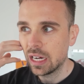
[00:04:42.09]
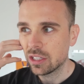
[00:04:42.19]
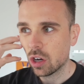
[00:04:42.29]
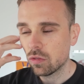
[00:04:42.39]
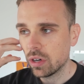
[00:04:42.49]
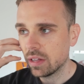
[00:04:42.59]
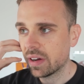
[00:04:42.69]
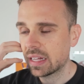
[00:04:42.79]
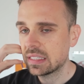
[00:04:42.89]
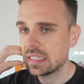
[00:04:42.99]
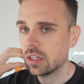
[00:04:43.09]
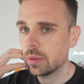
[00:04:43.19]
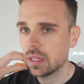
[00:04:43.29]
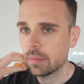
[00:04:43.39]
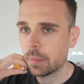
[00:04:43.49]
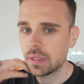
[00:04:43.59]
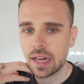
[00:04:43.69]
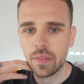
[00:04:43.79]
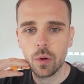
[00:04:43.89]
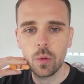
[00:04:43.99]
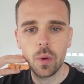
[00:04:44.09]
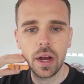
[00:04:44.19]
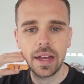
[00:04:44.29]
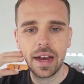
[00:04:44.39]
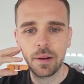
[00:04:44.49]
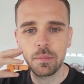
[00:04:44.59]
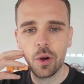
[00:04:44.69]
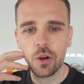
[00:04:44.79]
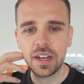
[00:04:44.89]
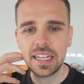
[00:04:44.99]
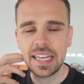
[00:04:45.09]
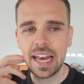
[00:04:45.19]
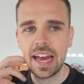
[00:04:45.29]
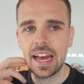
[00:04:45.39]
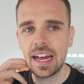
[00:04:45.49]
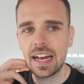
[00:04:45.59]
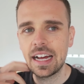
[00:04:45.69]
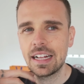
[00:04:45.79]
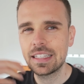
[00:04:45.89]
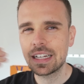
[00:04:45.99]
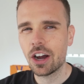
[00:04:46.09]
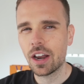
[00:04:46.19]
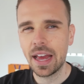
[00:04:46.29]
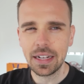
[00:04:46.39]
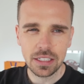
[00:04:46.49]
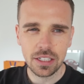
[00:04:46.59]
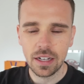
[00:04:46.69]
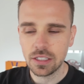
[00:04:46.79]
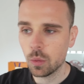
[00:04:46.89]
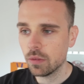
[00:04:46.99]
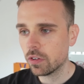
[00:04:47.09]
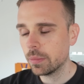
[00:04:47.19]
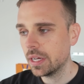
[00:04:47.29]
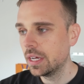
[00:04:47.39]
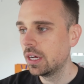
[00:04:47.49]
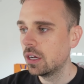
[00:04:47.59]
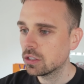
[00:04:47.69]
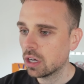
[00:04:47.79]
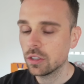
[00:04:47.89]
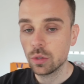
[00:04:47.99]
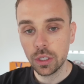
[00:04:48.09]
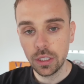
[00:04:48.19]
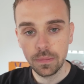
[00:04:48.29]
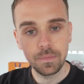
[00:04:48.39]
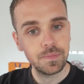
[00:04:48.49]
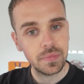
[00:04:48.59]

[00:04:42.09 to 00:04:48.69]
Don't really fancy doing them up and down the hallway, and I'm not going to get the kind of exercise I want from it. So it's all good.